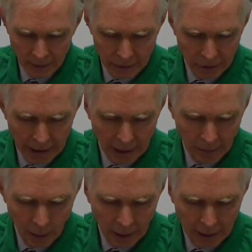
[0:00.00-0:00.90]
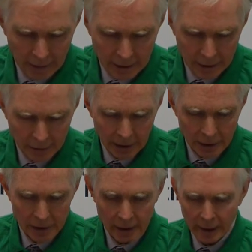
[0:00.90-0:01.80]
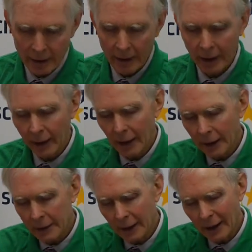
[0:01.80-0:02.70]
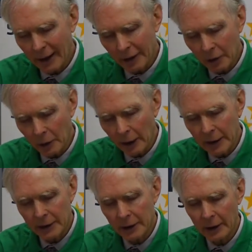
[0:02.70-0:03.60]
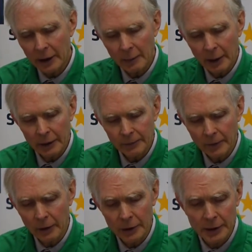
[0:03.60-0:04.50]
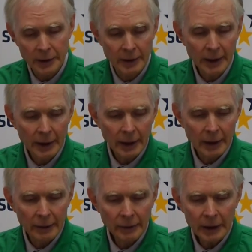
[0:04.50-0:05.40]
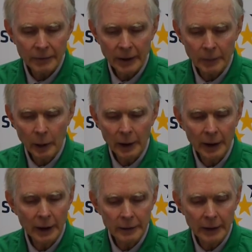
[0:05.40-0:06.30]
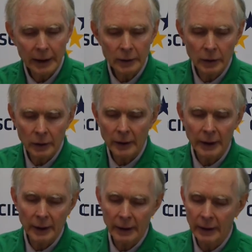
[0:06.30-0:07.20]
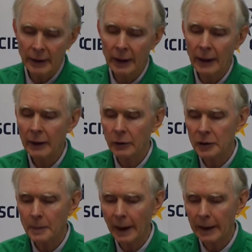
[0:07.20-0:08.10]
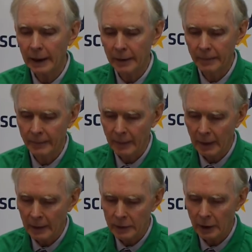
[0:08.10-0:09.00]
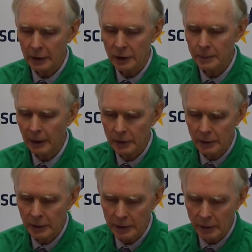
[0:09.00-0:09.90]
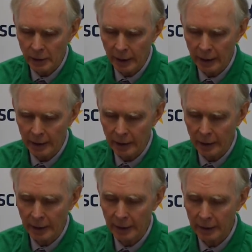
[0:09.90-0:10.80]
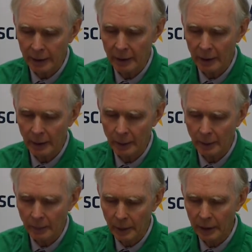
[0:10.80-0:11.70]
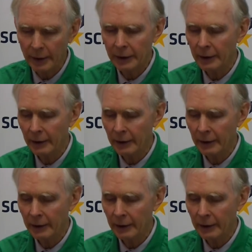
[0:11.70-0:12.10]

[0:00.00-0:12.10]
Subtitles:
try and pull out the syringe, I see it requires a certain amount of force. In fact, if I pull it out and let go, it goes back in. So I'll just make sure there's no air at all in it. Plug it.